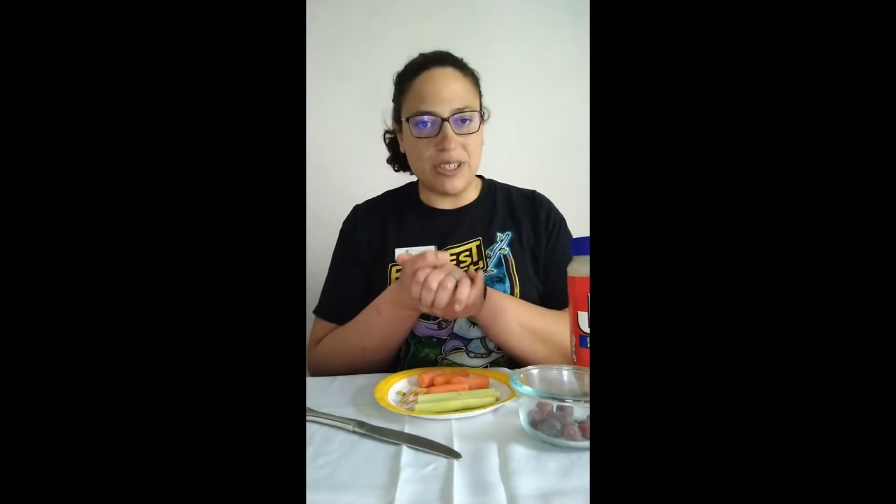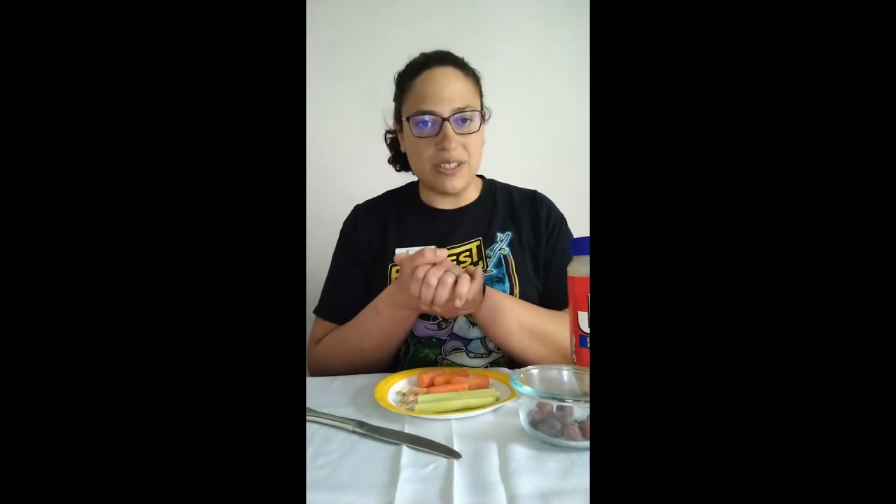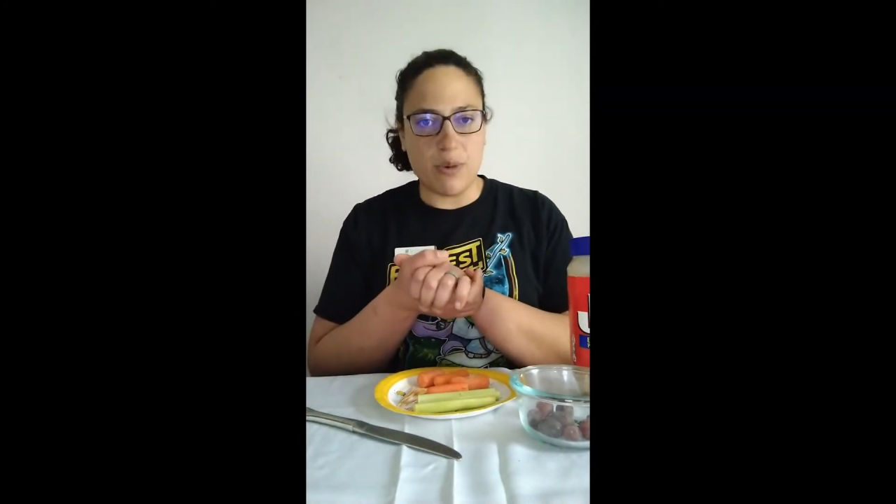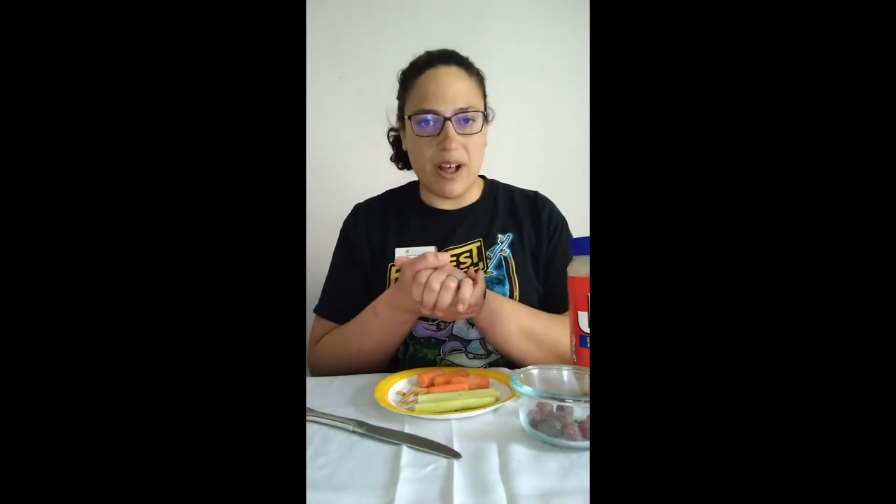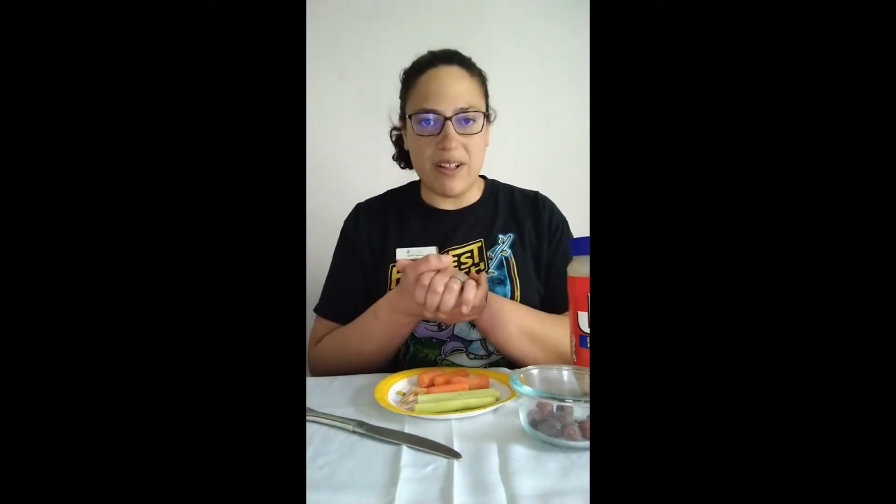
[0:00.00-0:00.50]

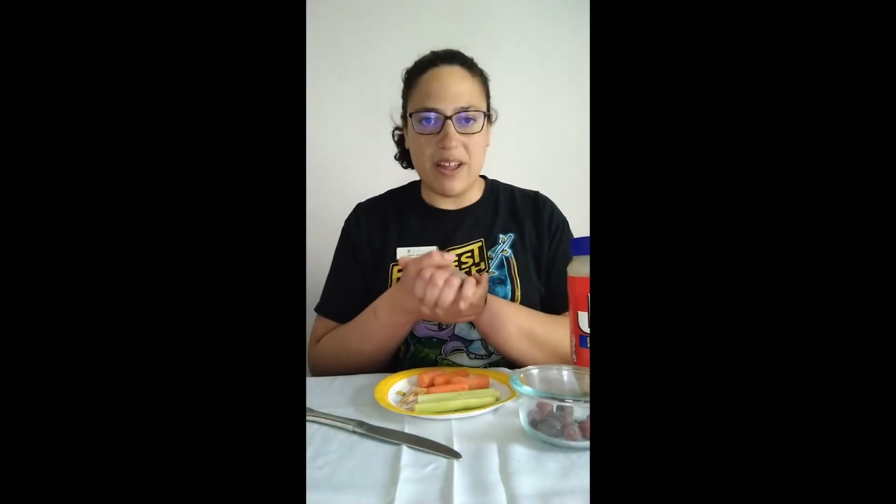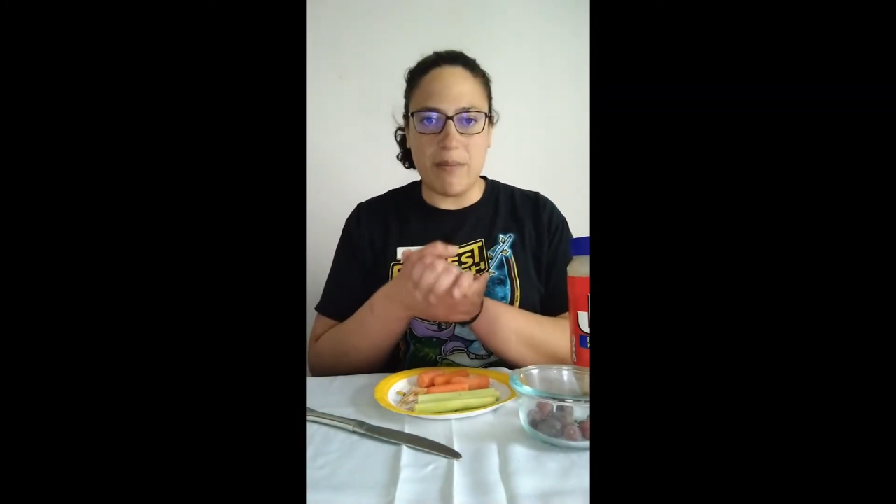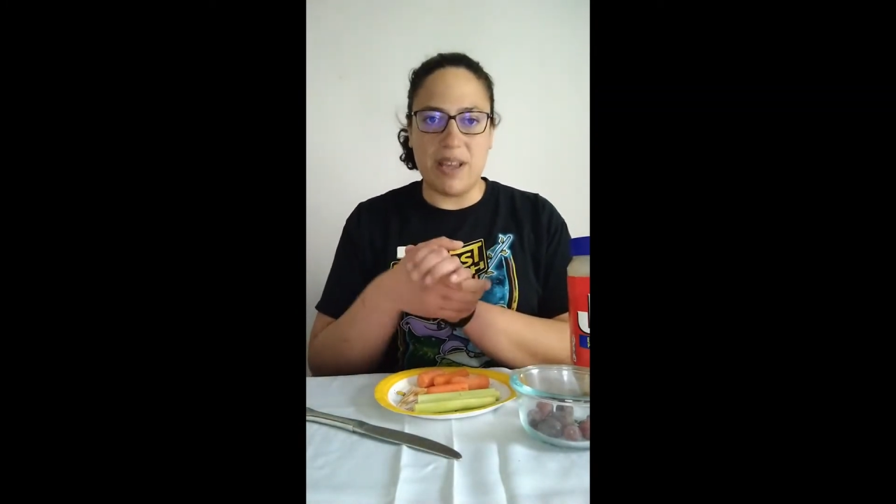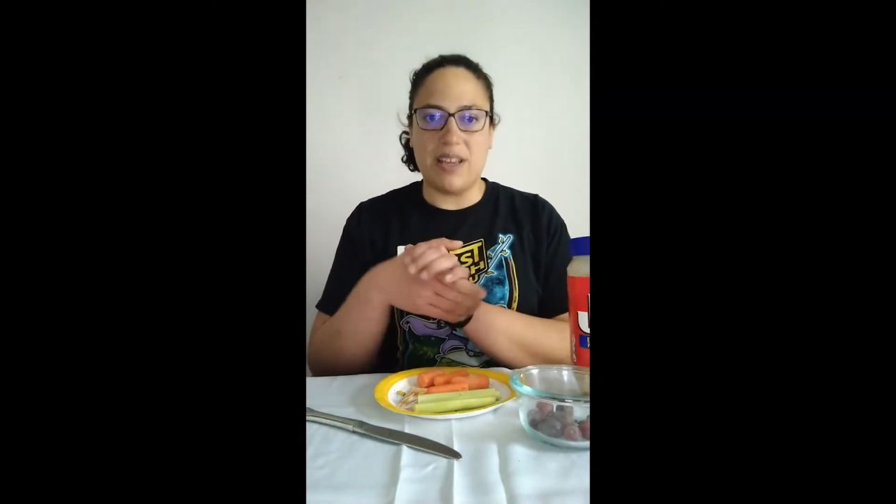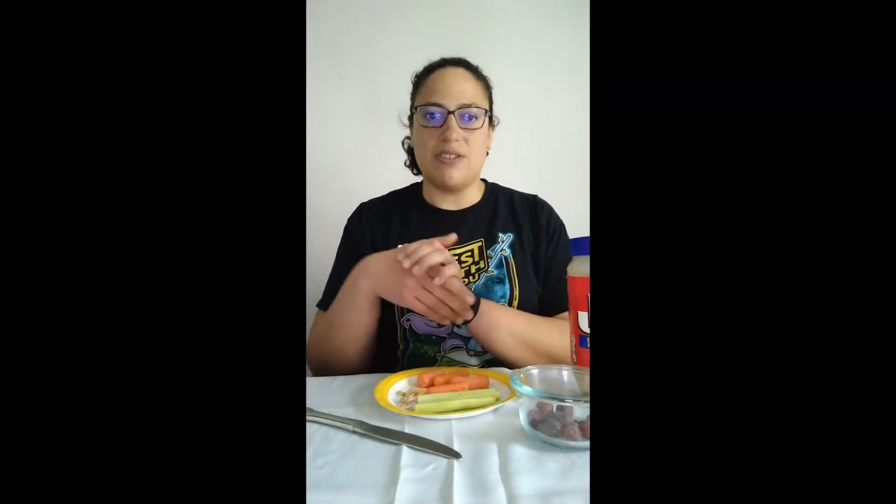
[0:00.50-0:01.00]
as well
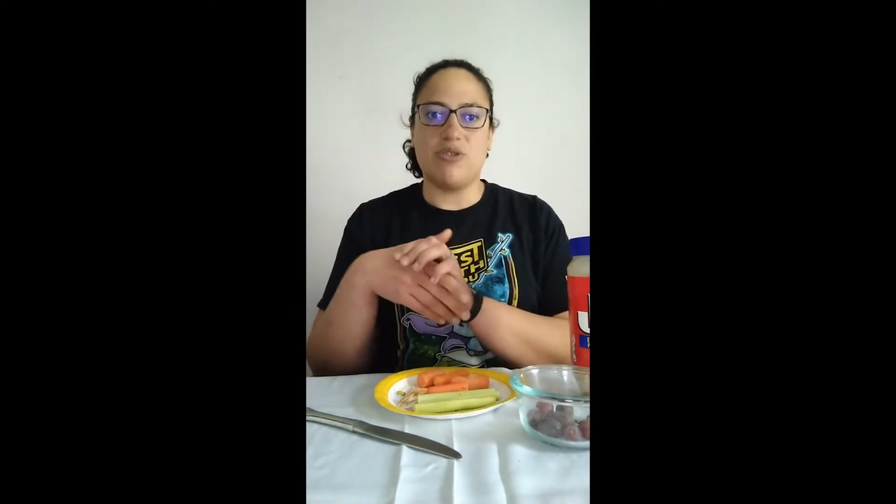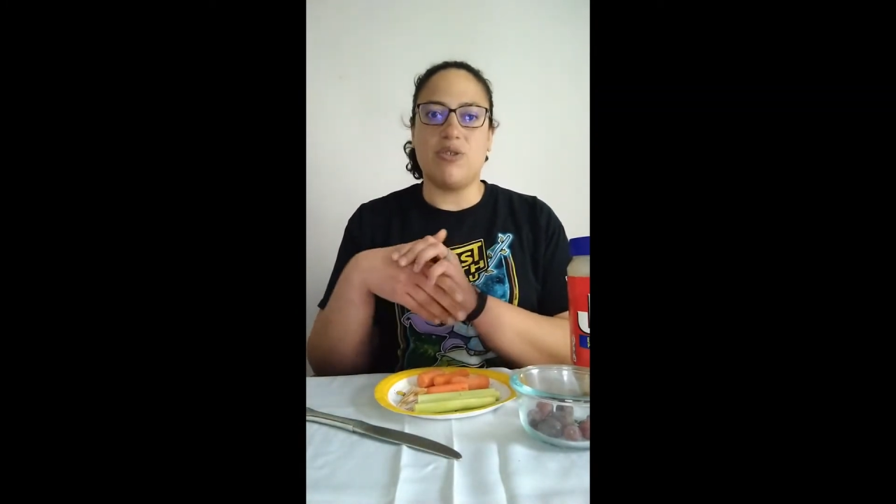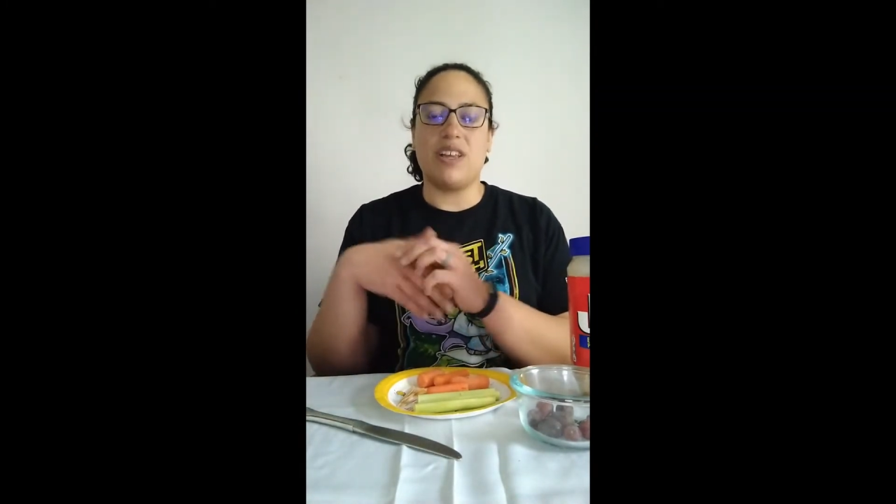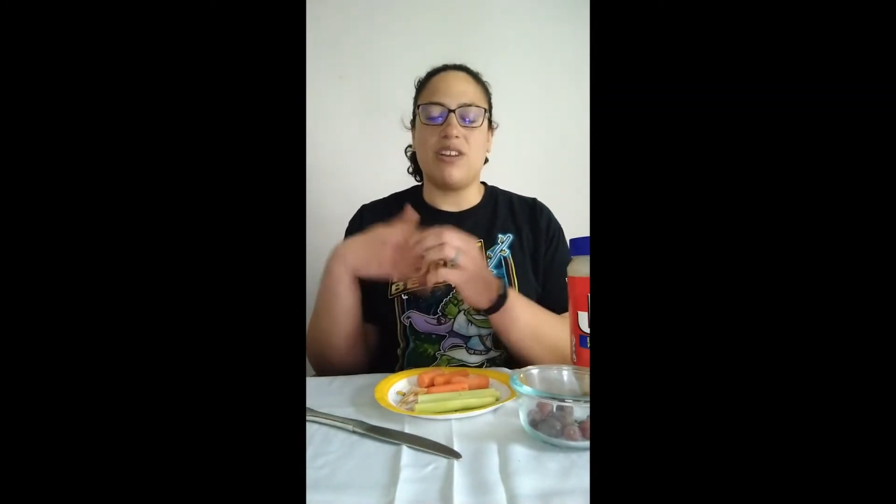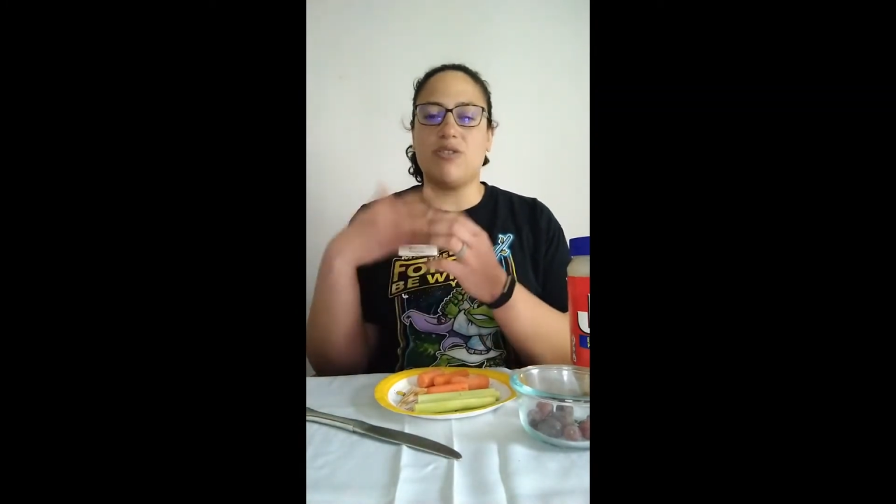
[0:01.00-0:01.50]
and making sure that